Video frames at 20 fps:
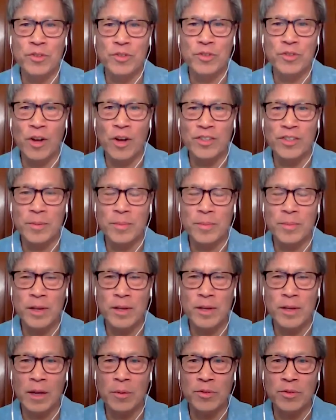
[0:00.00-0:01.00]
law
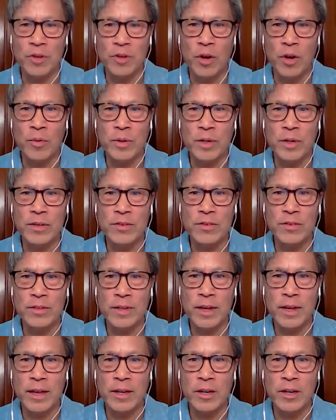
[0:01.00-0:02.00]
something that was
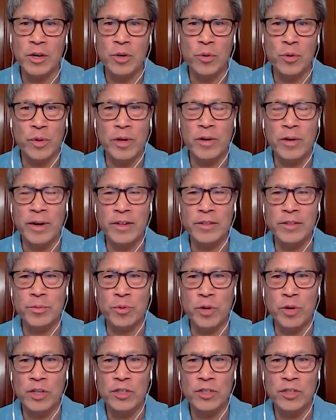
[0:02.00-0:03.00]
always a career
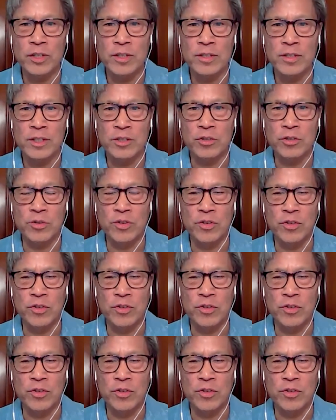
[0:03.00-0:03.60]
aspiration? Did you